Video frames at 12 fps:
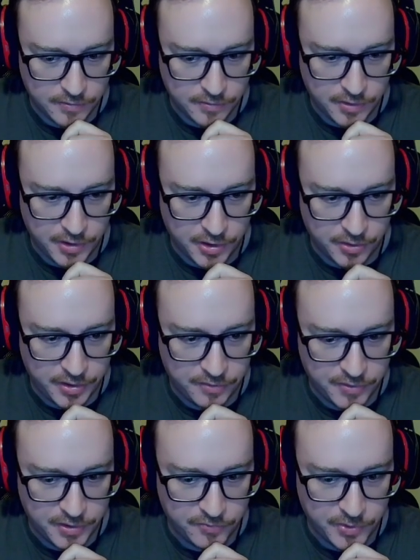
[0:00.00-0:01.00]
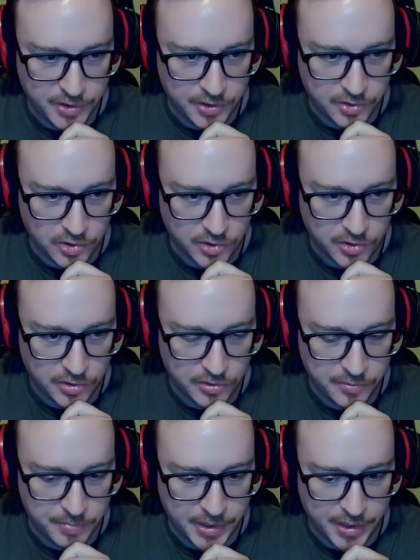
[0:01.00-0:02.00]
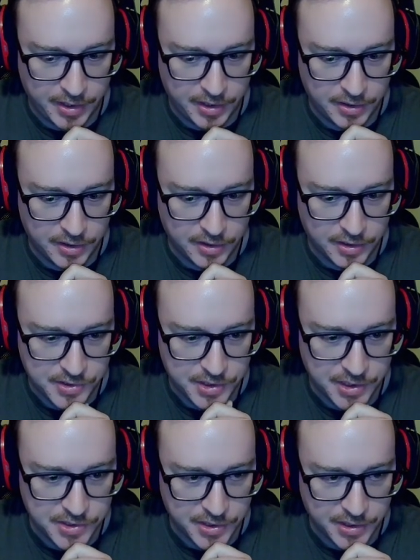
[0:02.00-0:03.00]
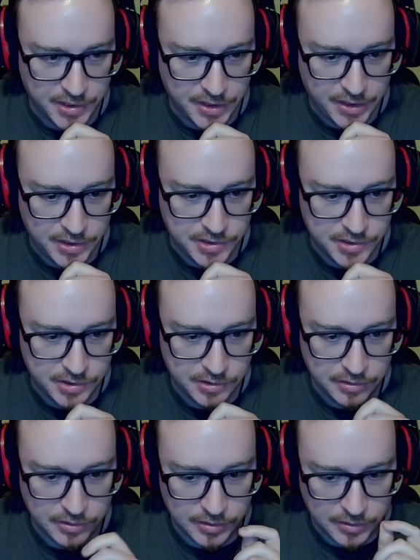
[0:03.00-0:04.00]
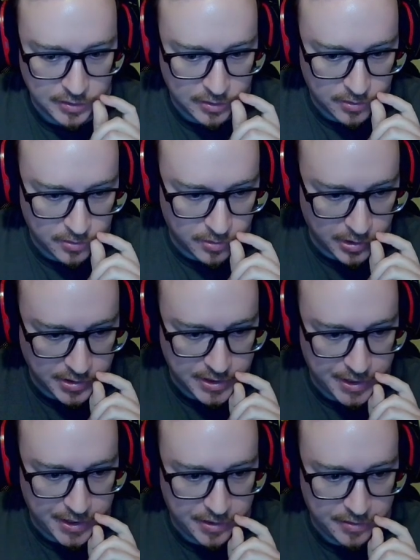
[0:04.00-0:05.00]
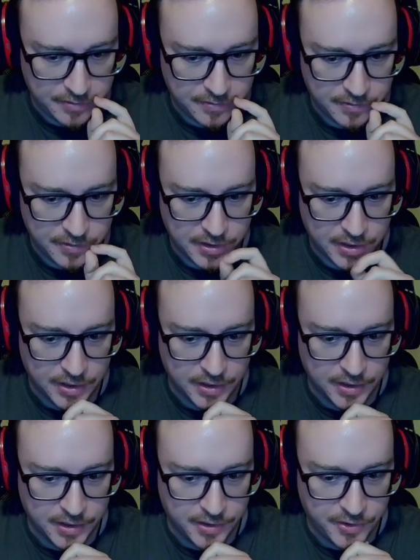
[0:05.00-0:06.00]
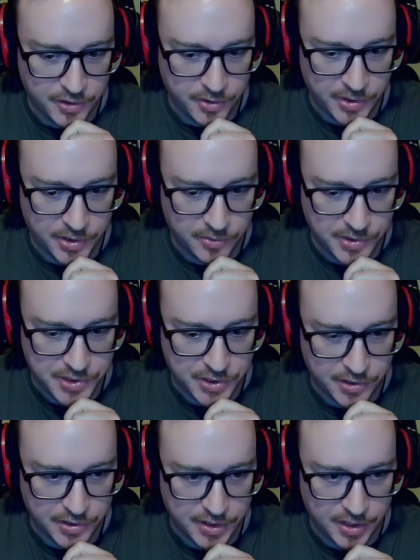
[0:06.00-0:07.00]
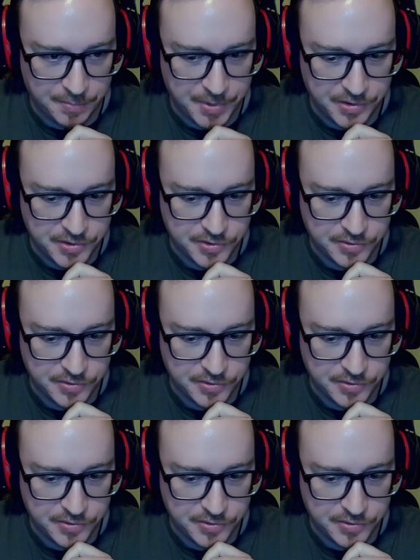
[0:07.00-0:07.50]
you know, even if we get called by a hand that contains like an ace or a 10, you know, we can always hit our diamonds.